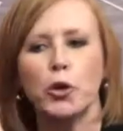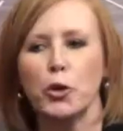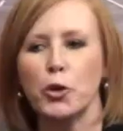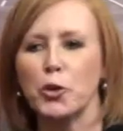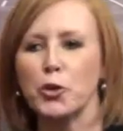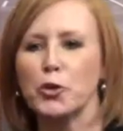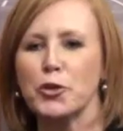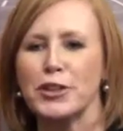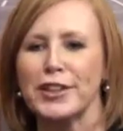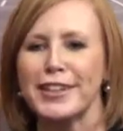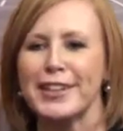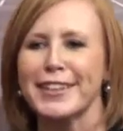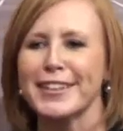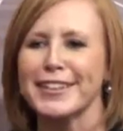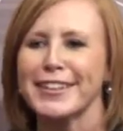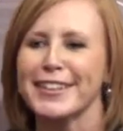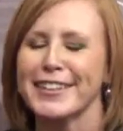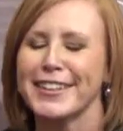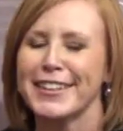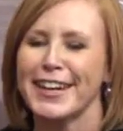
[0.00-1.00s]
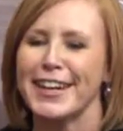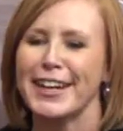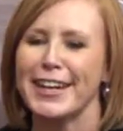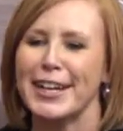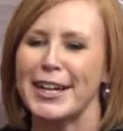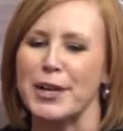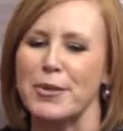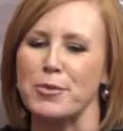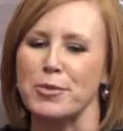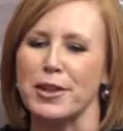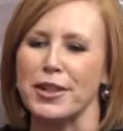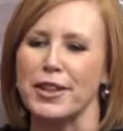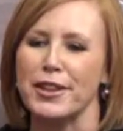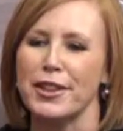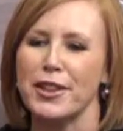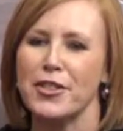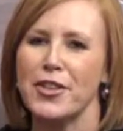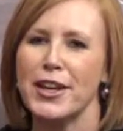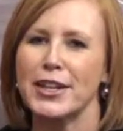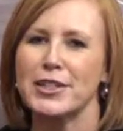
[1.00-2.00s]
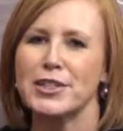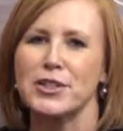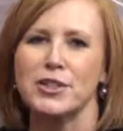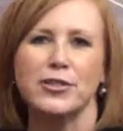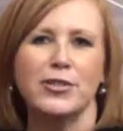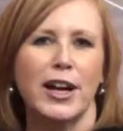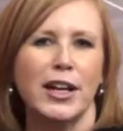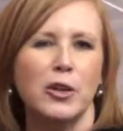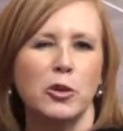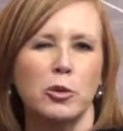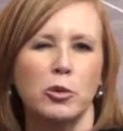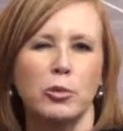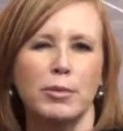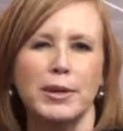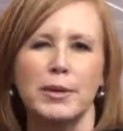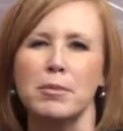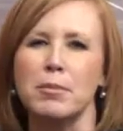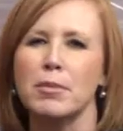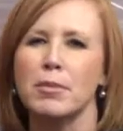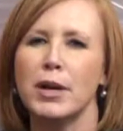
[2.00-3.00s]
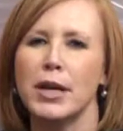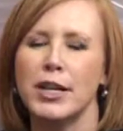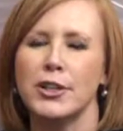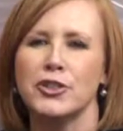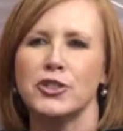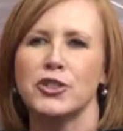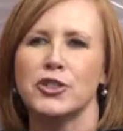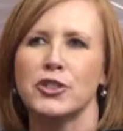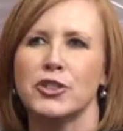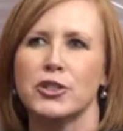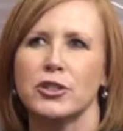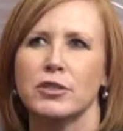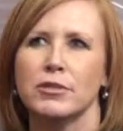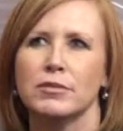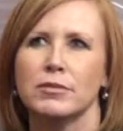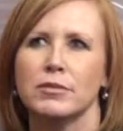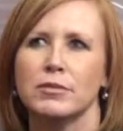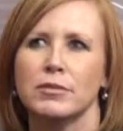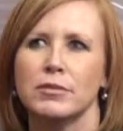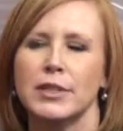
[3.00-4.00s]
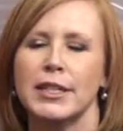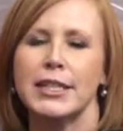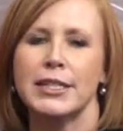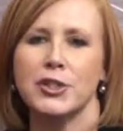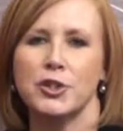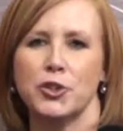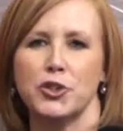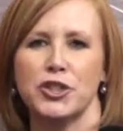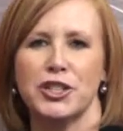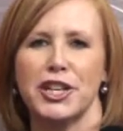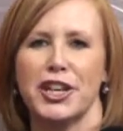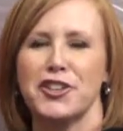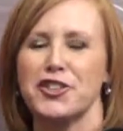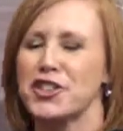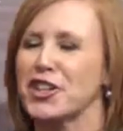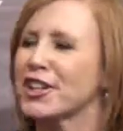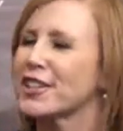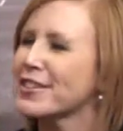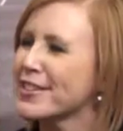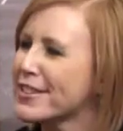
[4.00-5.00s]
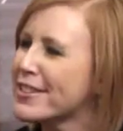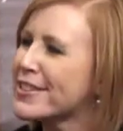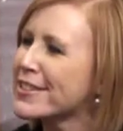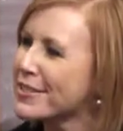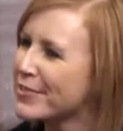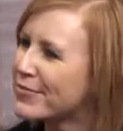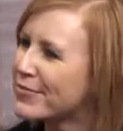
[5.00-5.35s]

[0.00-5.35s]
early, the things to follow will be much easier to digest.